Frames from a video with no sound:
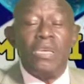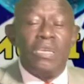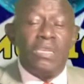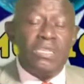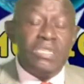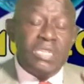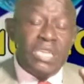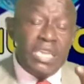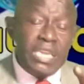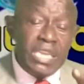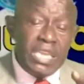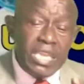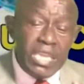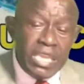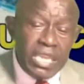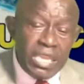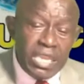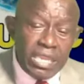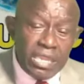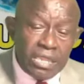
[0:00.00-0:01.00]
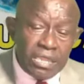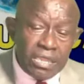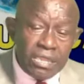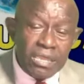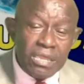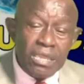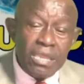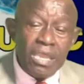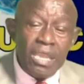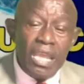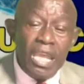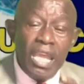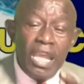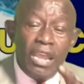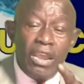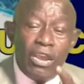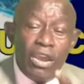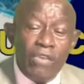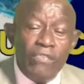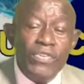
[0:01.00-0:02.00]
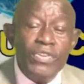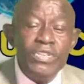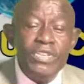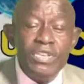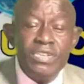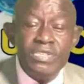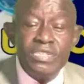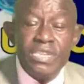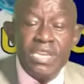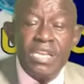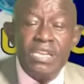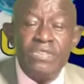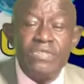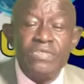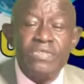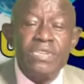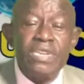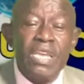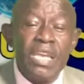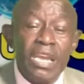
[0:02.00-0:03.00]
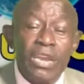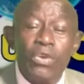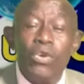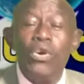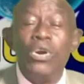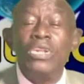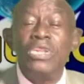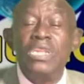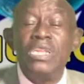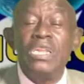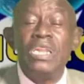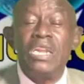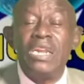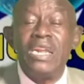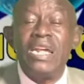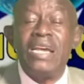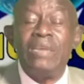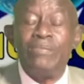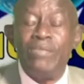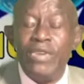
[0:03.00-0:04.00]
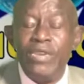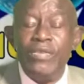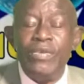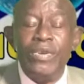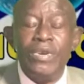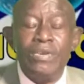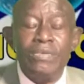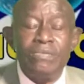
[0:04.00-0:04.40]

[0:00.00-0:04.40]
Take heed and govern yourselves according to Liberia.